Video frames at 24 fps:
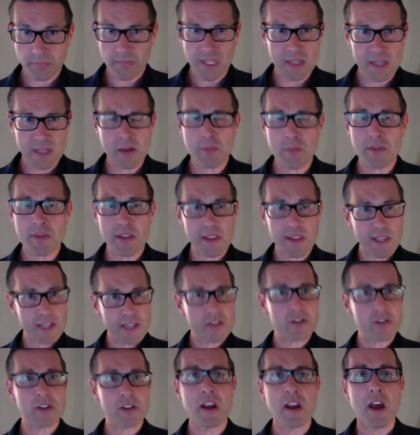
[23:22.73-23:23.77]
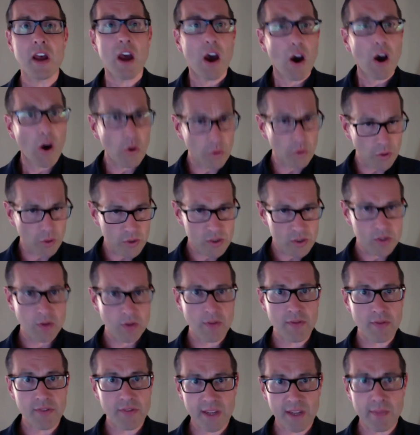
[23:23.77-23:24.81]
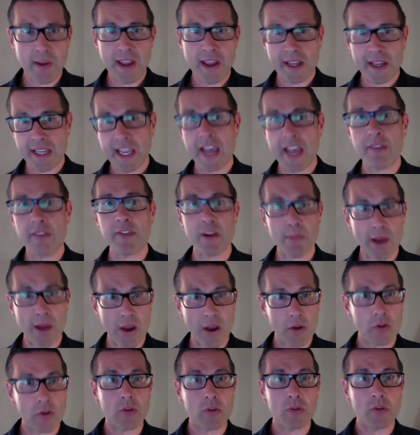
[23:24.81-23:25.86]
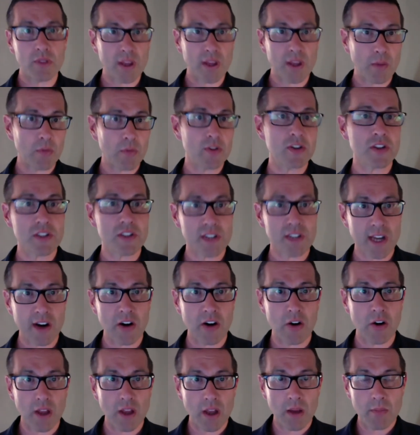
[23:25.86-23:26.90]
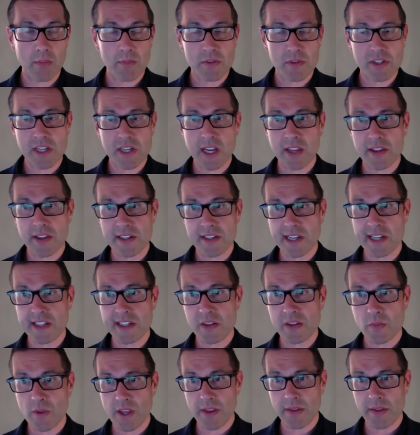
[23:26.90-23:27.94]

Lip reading: something they should hold on to and think carefully about who they want to share the data with.